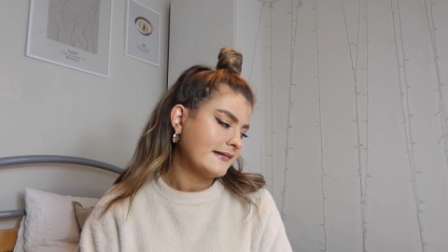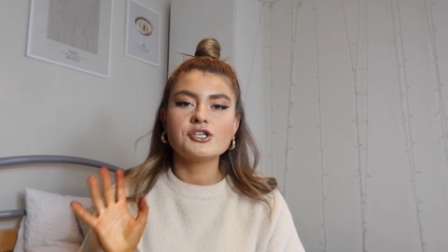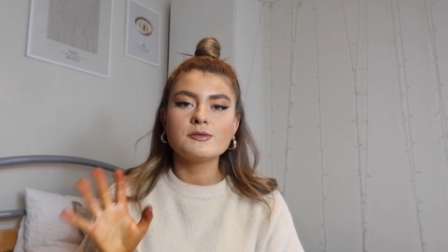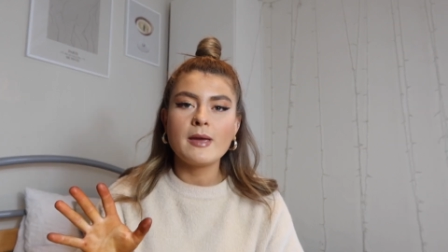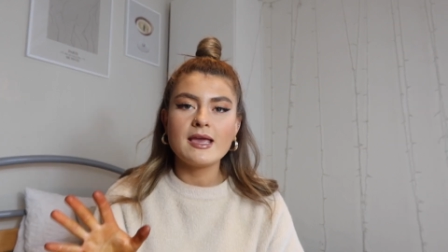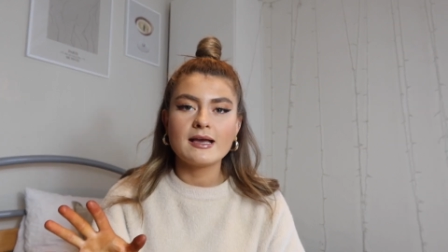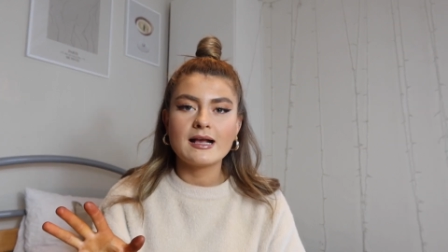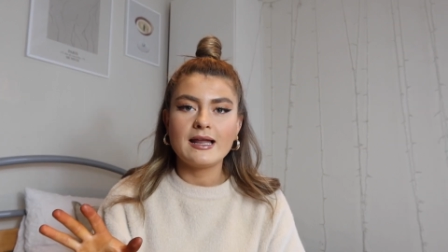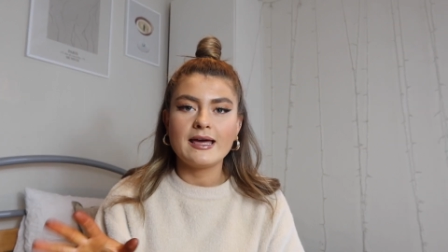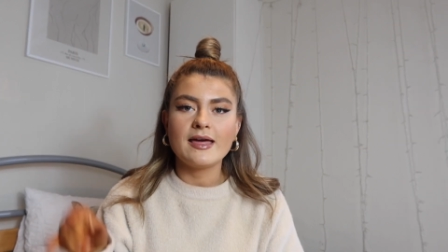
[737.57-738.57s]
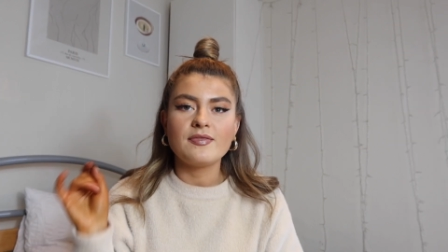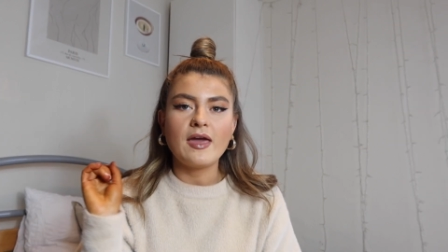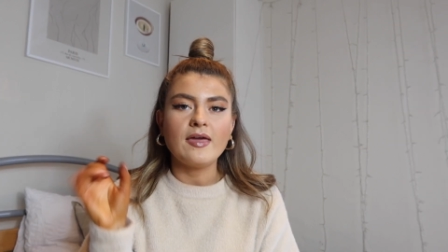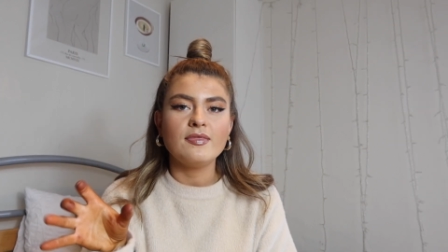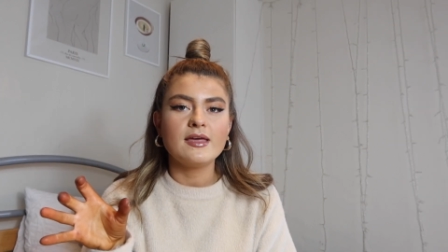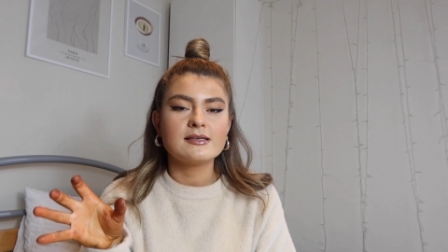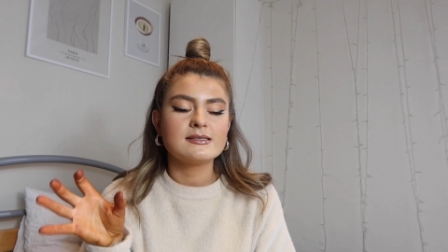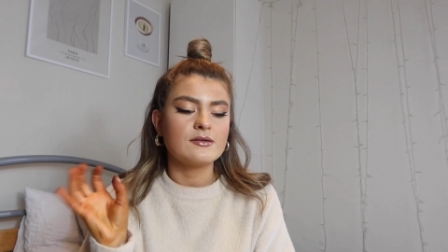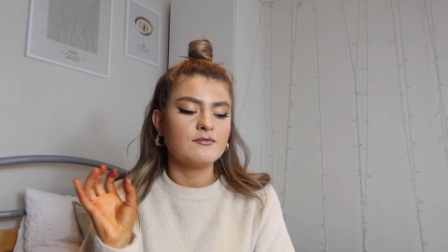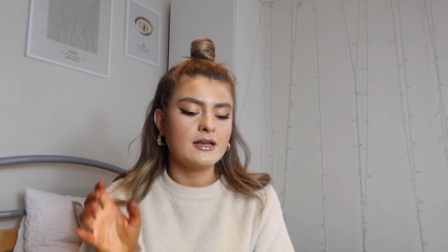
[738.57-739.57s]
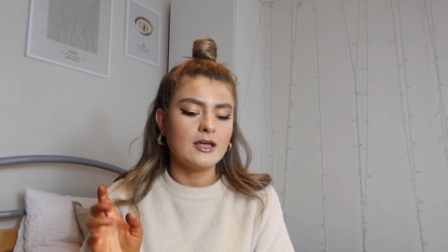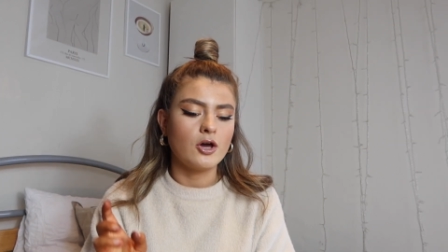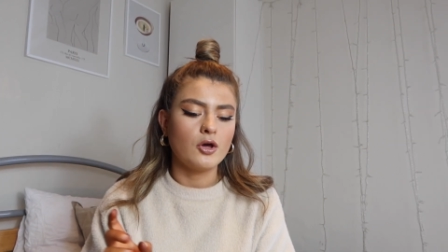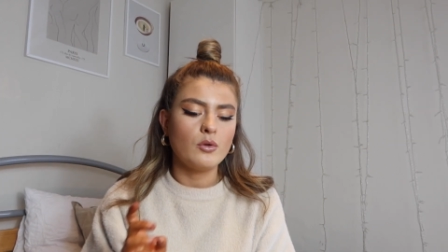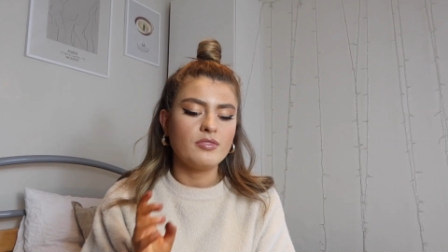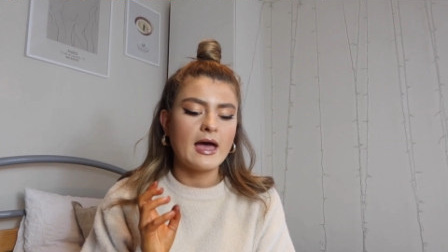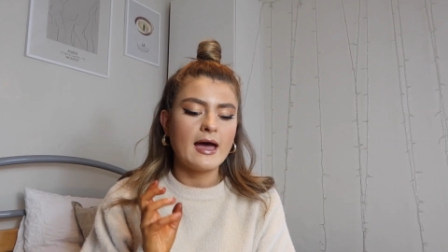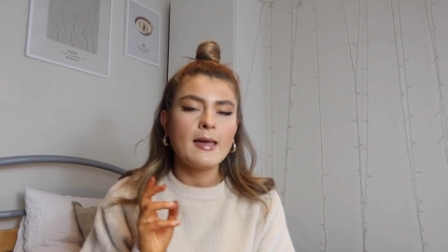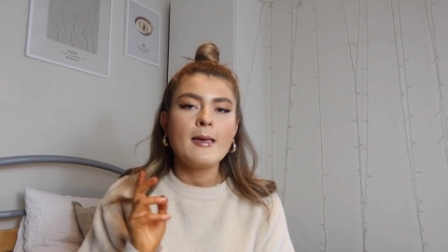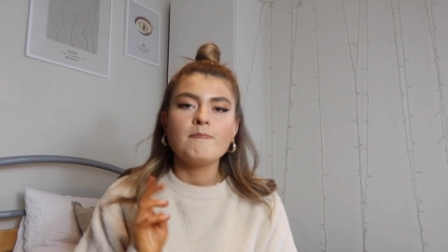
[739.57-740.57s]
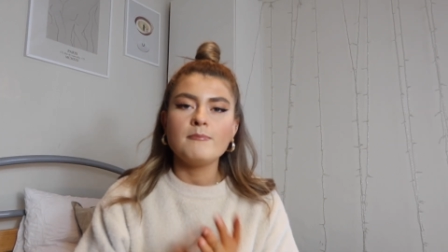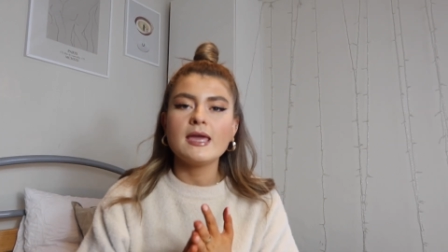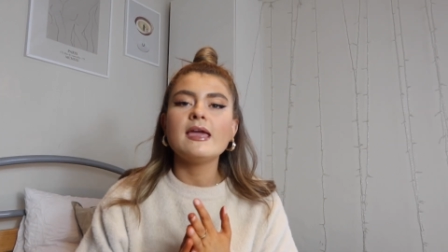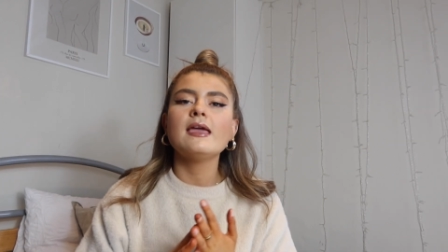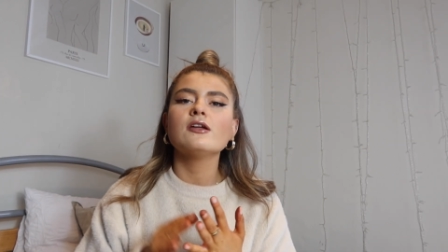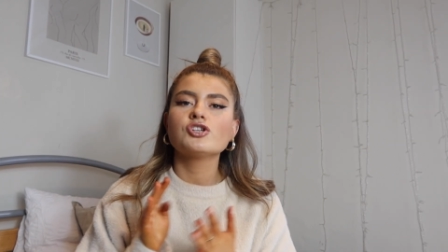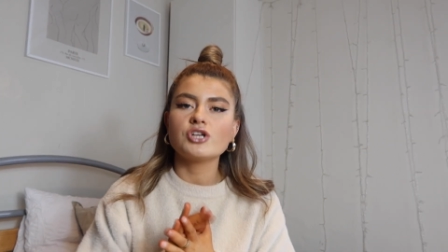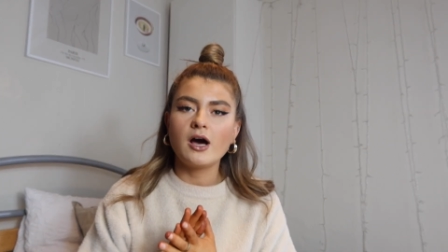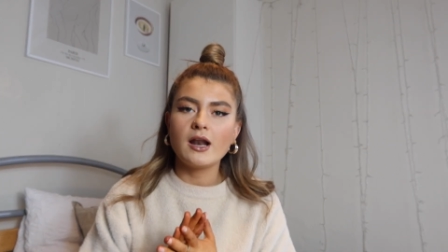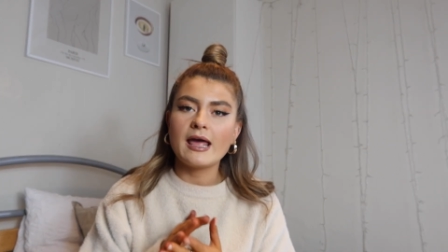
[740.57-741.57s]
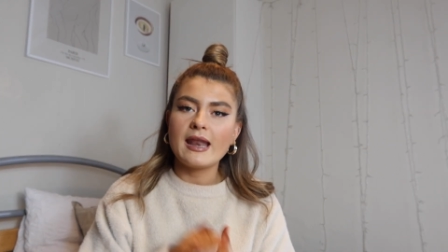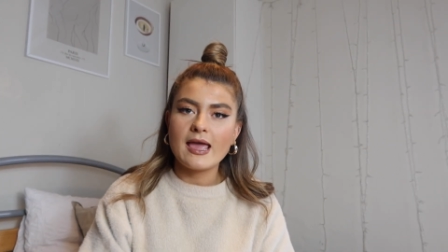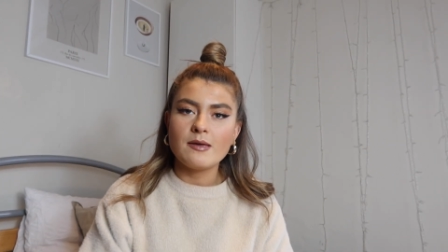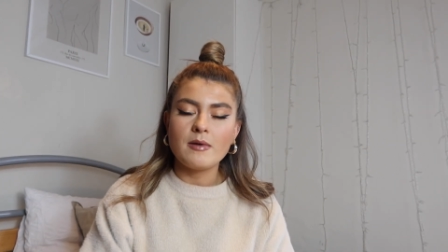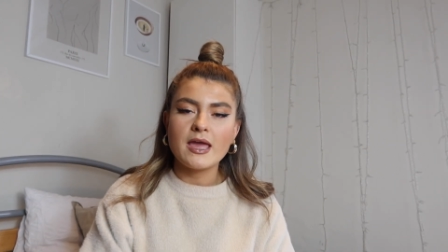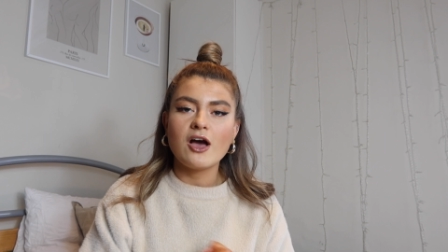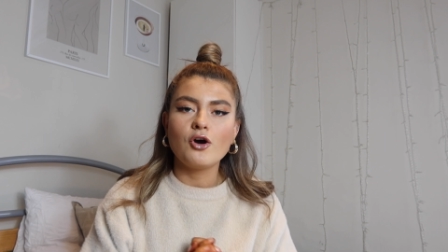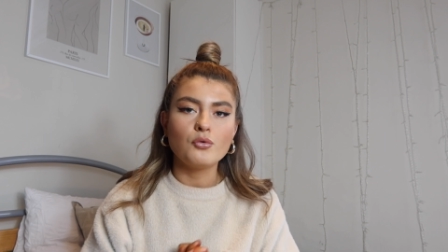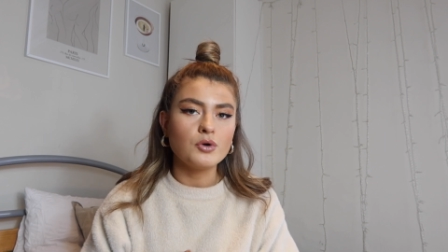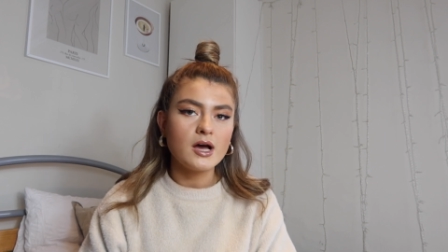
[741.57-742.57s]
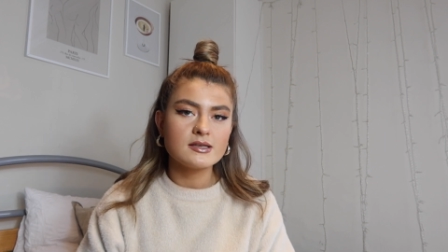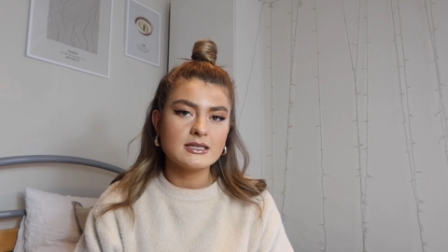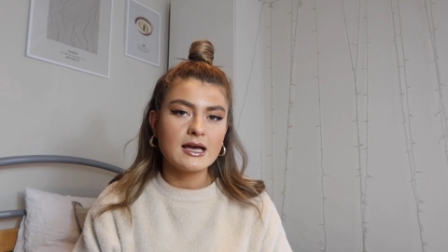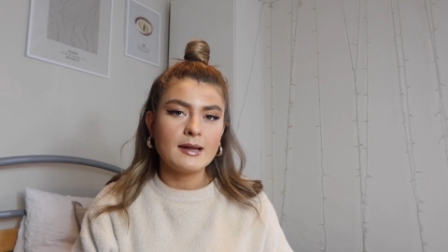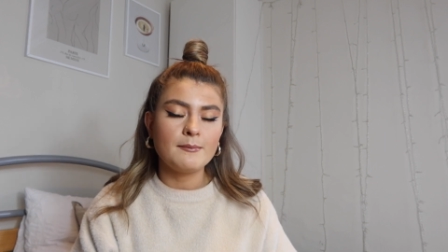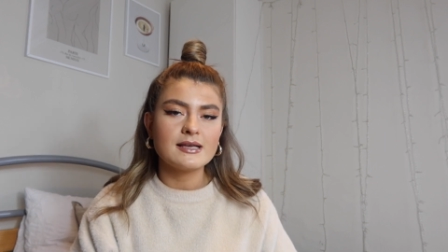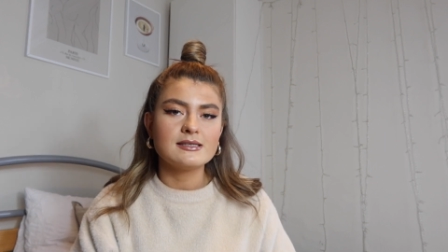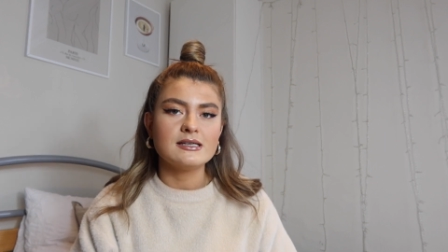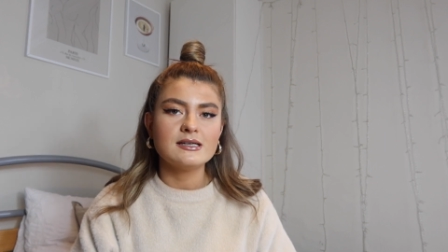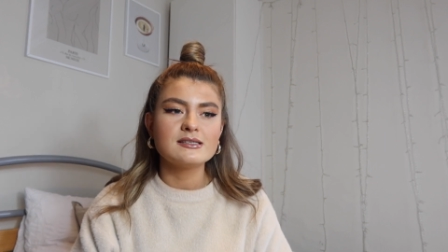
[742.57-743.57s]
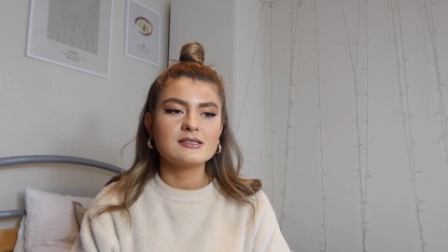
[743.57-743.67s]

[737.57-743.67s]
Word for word: should make it clear that in this video that me, Charlotte and Amy are all Nasty Gal ambassadors.